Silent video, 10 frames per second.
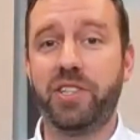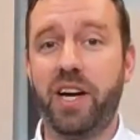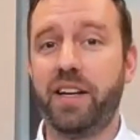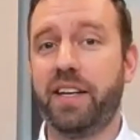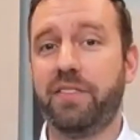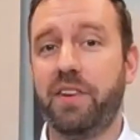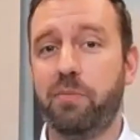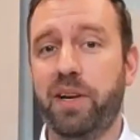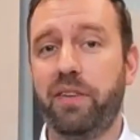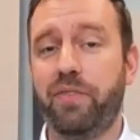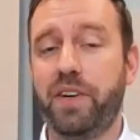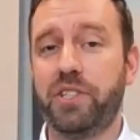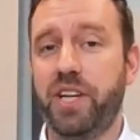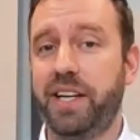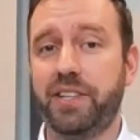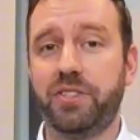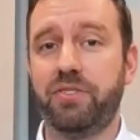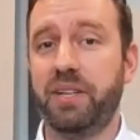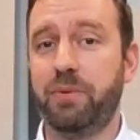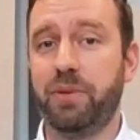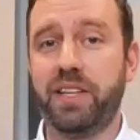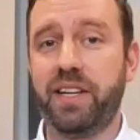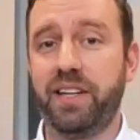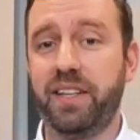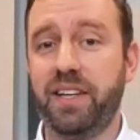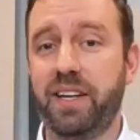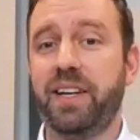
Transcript: try to give everybody a fair shake and just read what they're